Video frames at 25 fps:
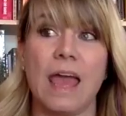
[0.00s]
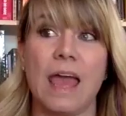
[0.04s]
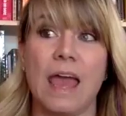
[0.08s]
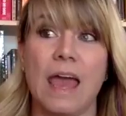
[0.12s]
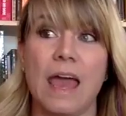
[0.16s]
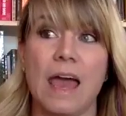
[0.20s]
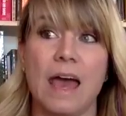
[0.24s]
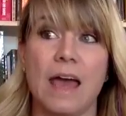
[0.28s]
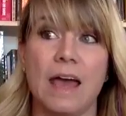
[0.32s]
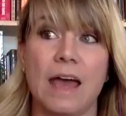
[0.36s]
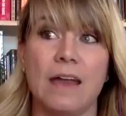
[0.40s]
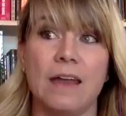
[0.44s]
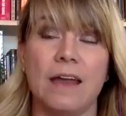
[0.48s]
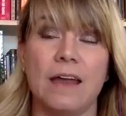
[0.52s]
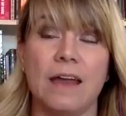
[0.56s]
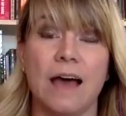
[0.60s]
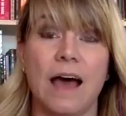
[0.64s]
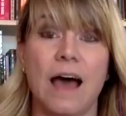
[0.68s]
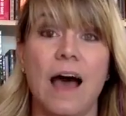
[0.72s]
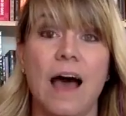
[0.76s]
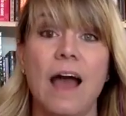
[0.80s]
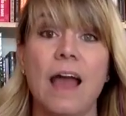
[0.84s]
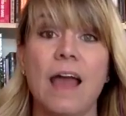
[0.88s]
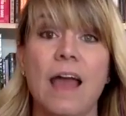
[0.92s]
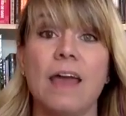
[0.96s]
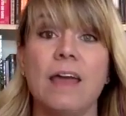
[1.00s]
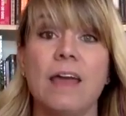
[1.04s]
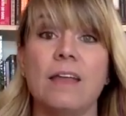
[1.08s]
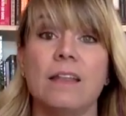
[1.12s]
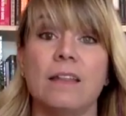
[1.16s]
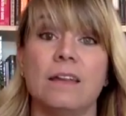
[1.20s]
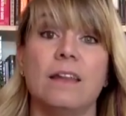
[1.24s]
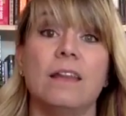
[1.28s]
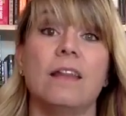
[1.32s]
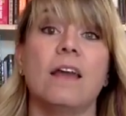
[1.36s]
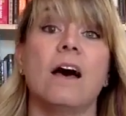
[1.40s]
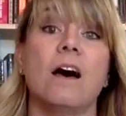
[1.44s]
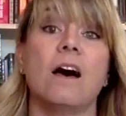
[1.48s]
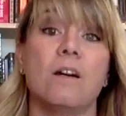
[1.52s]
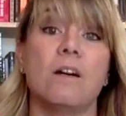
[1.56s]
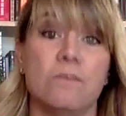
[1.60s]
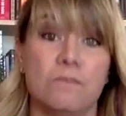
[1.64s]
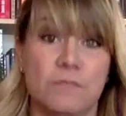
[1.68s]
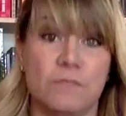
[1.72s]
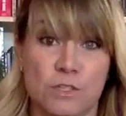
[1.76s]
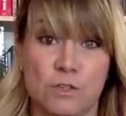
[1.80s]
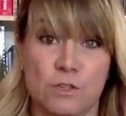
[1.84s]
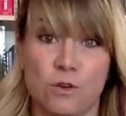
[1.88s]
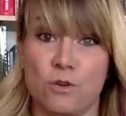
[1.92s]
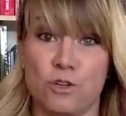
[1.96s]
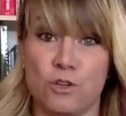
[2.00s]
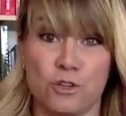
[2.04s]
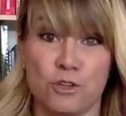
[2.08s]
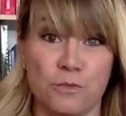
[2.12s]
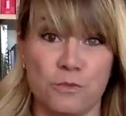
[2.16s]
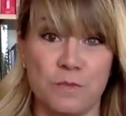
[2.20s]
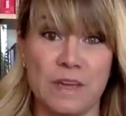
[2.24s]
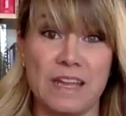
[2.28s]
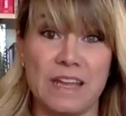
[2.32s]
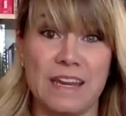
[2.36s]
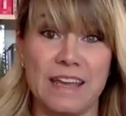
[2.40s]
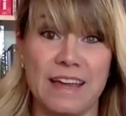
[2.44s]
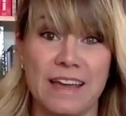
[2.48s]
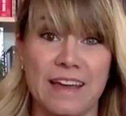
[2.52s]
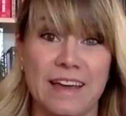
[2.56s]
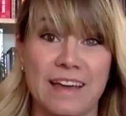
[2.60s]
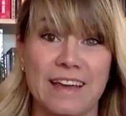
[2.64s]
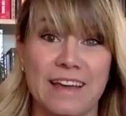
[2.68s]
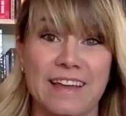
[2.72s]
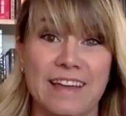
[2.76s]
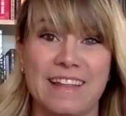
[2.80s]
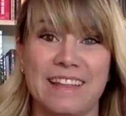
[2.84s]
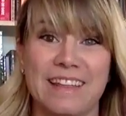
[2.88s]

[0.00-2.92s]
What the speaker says: And I love social media.